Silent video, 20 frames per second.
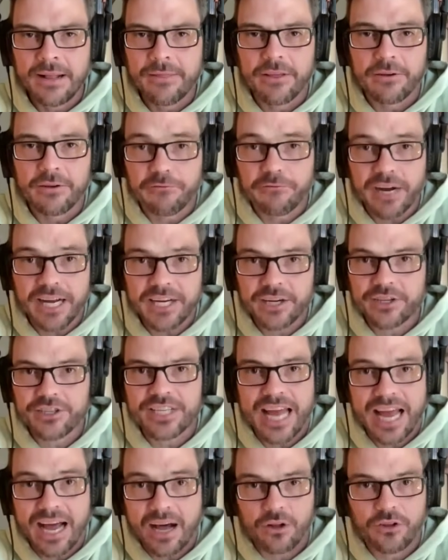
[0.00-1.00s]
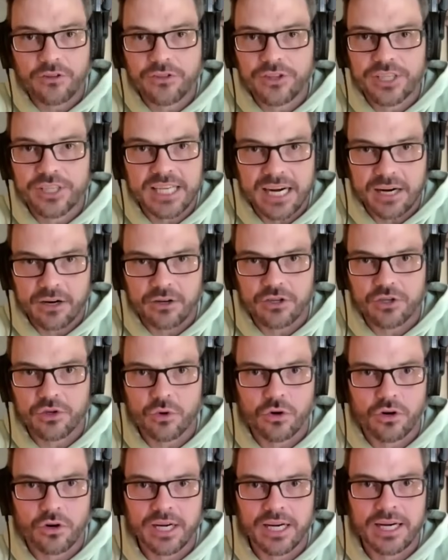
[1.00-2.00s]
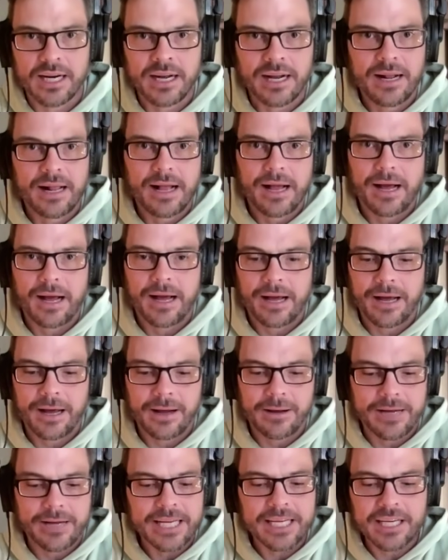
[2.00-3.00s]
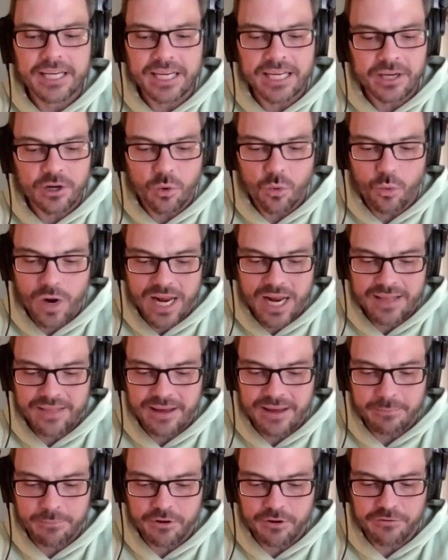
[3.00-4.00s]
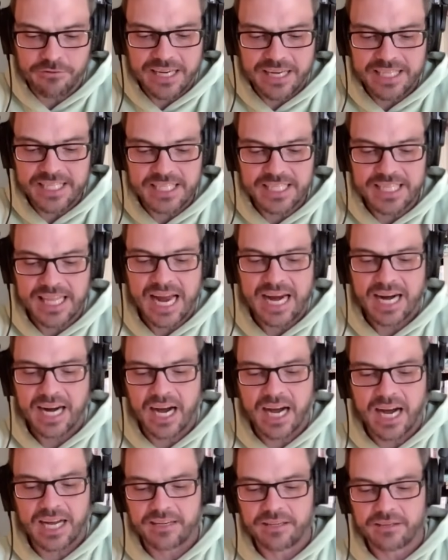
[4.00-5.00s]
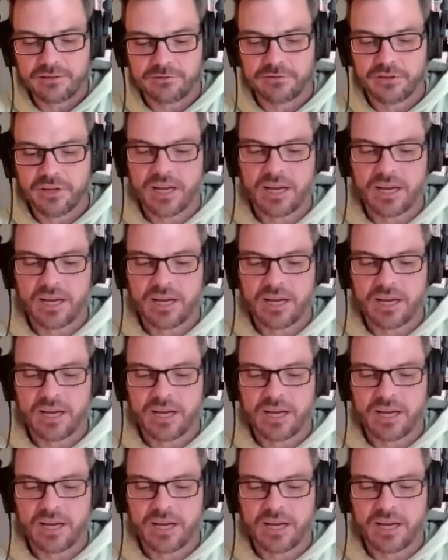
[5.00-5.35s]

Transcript: The fighters held the territory in a way that prevented that kind of